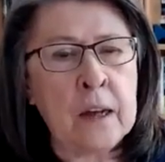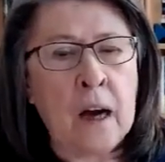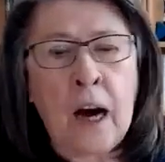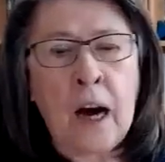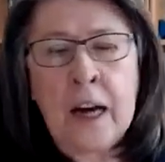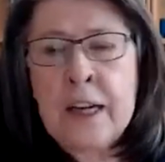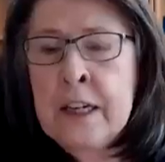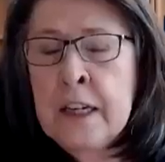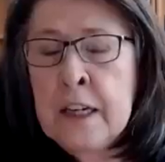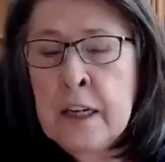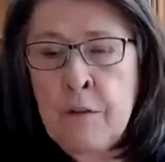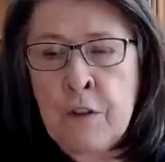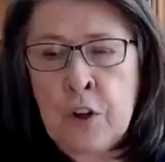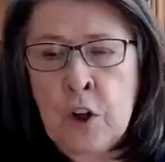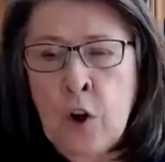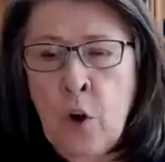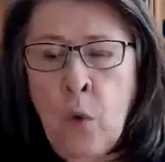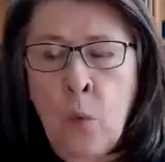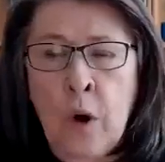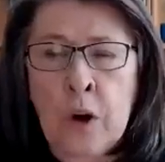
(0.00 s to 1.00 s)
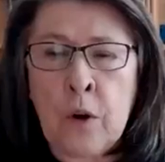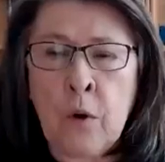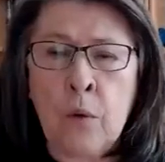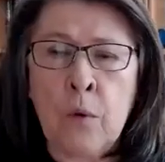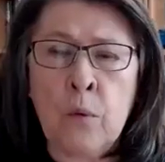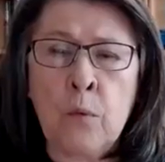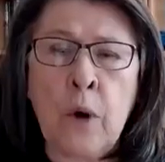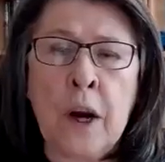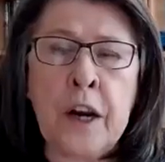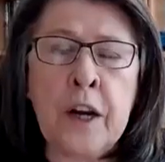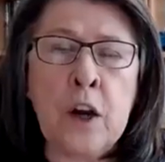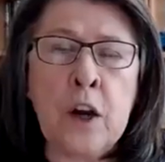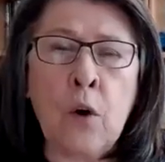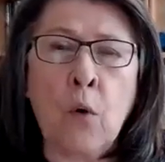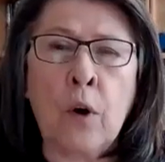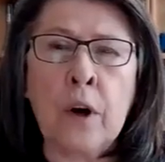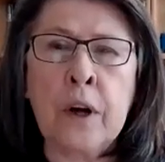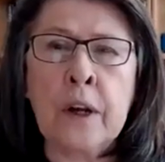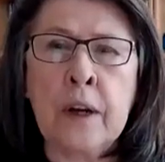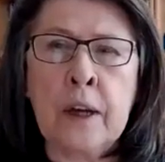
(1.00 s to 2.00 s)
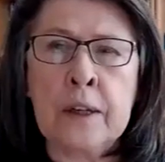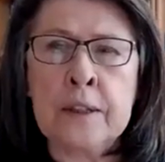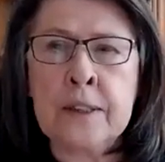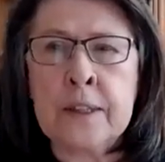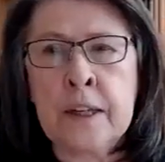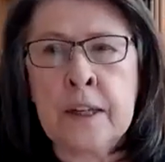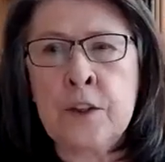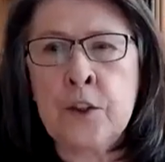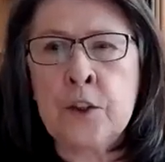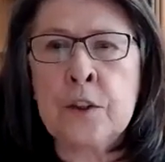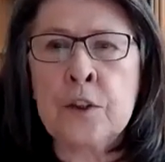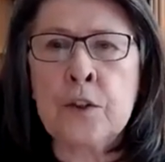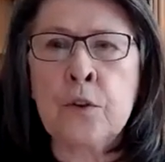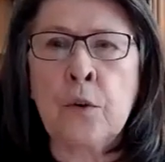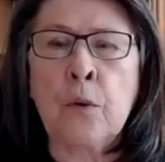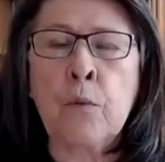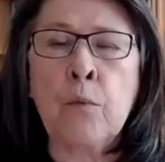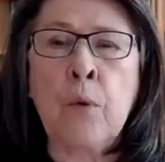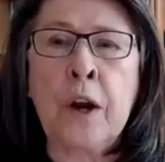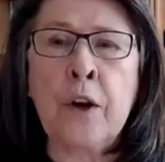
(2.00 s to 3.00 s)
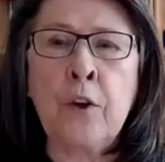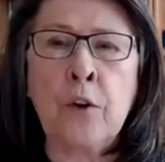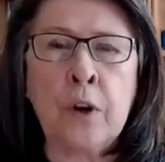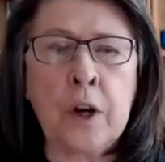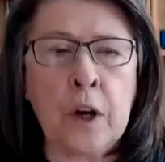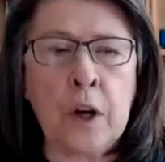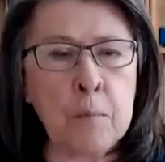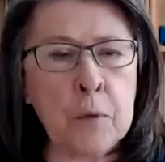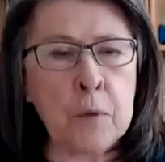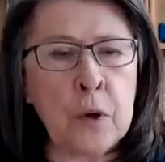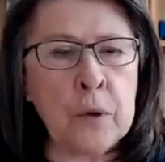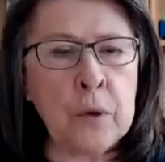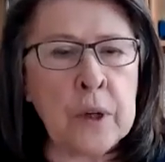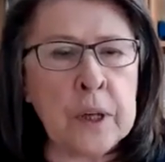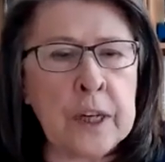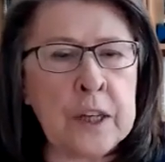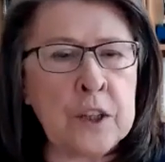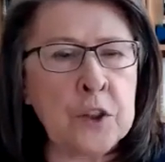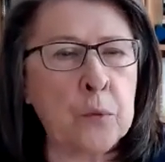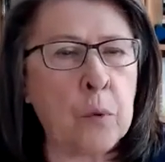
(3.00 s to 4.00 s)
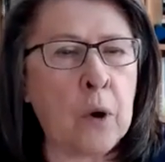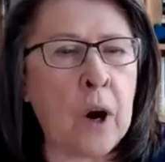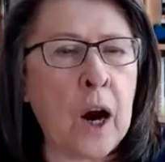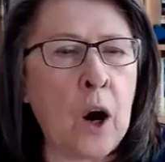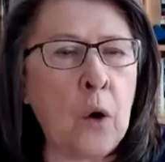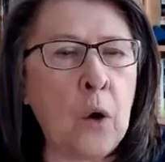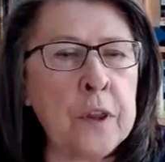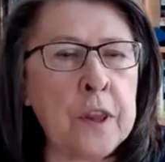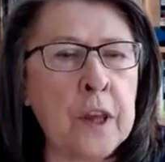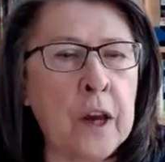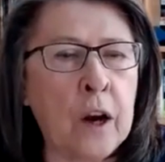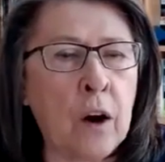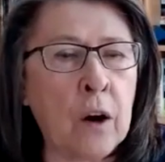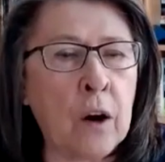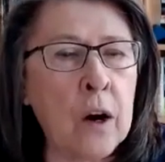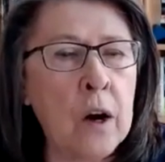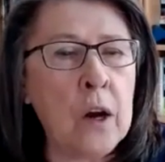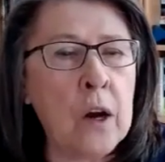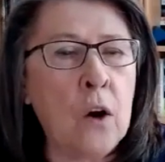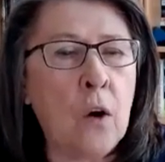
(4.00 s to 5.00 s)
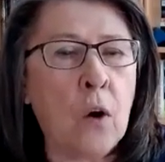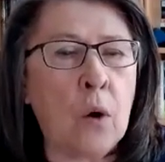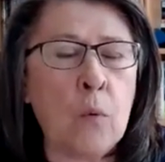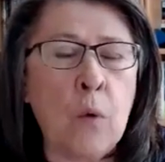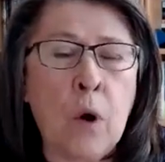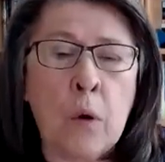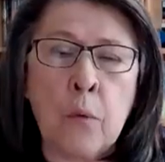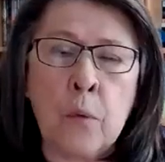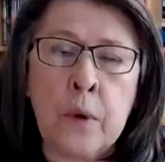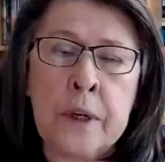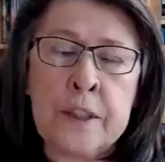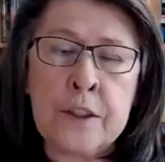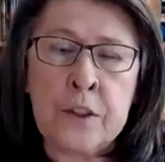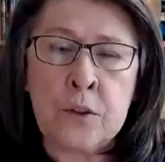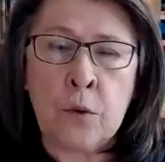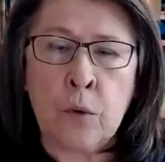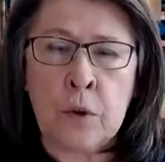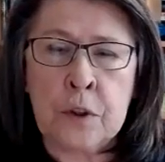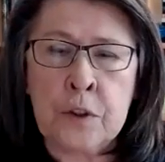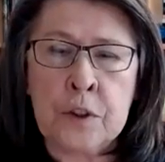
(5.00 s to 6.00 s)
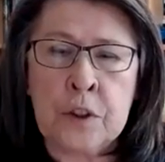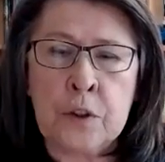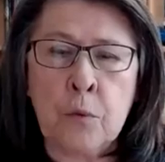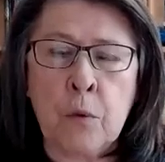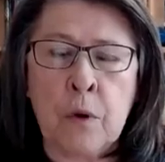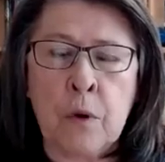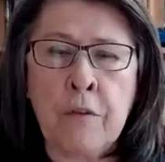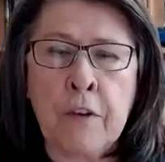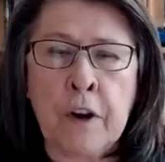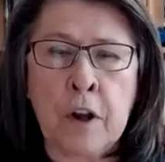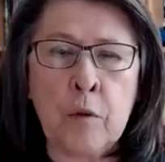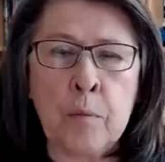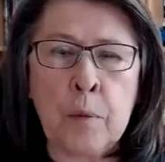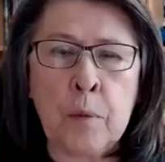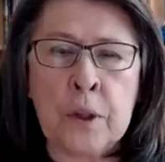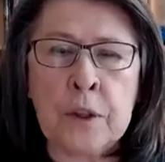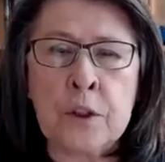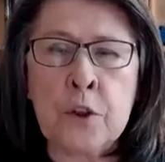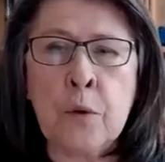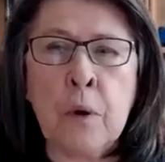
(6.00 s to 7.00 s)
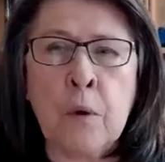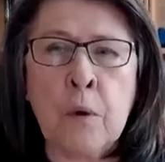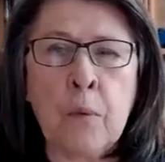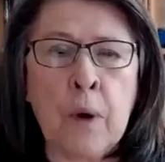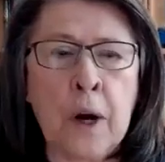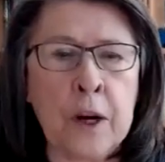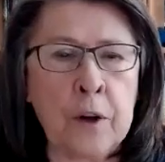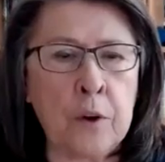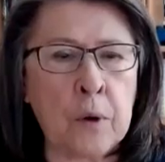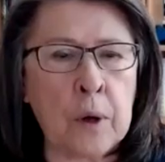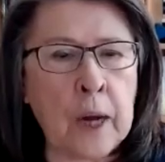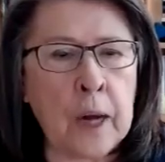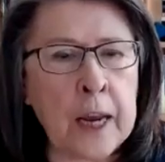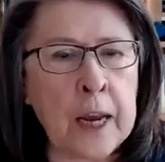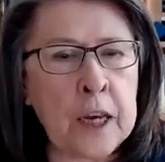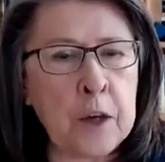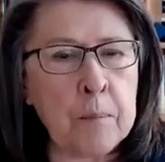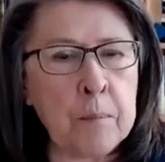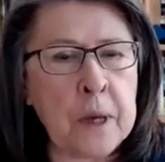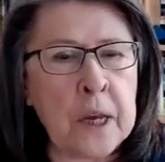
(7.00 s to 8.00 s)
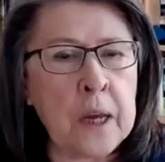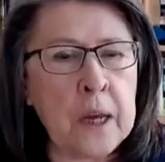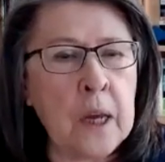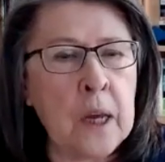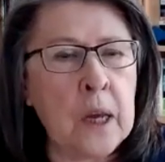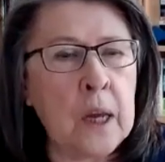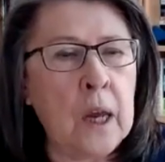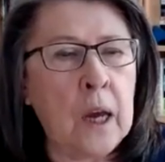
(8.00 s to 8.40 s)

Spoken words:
I didn't even know what writing organizations or writer communities were out there or what resources were available to a writer like me.